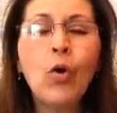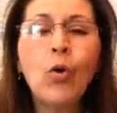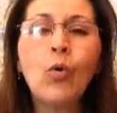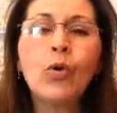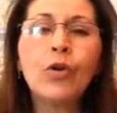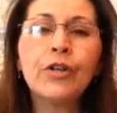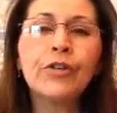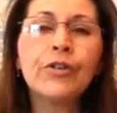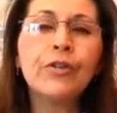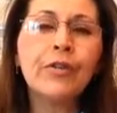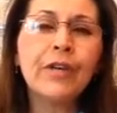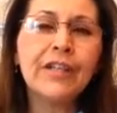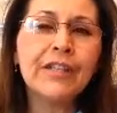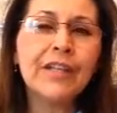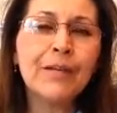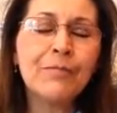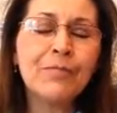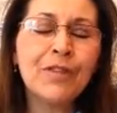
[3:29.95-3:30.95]
order your
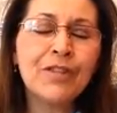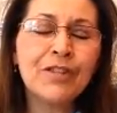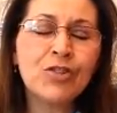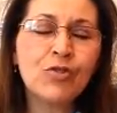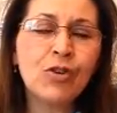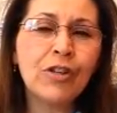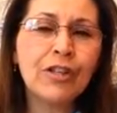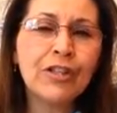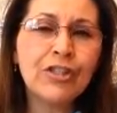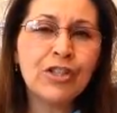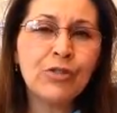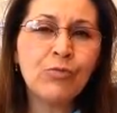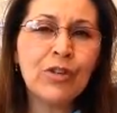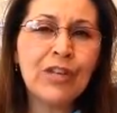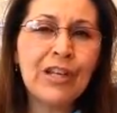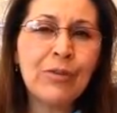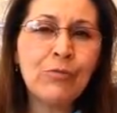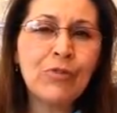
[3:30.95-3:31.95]
in-depth astrology
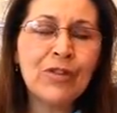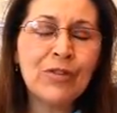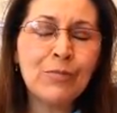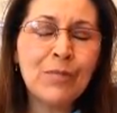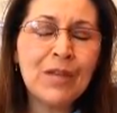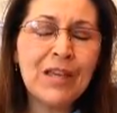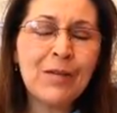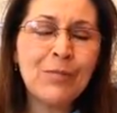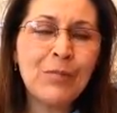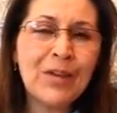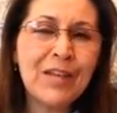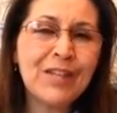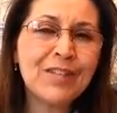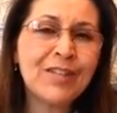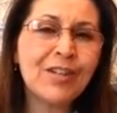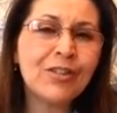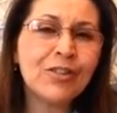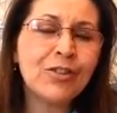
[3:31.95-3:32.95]
reading with me
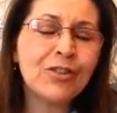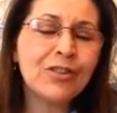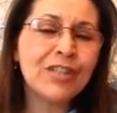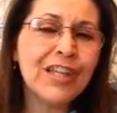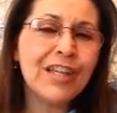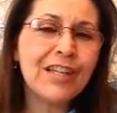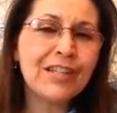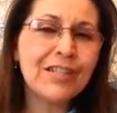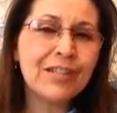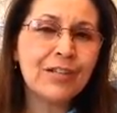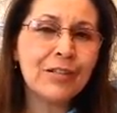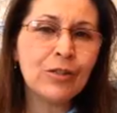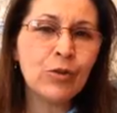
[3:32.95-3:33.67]
based on your date,